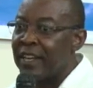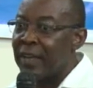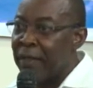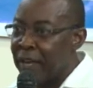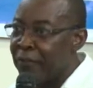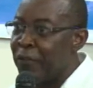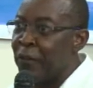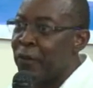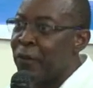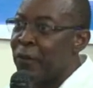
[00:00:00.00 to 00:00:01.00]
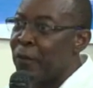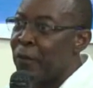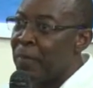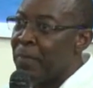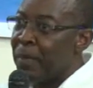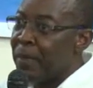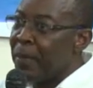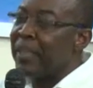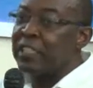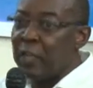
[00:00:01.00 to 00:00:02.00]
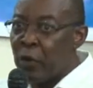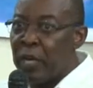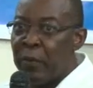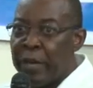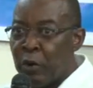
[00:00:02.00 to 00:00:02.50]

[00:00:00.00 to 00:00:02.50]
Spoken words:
and therefore that is the only way.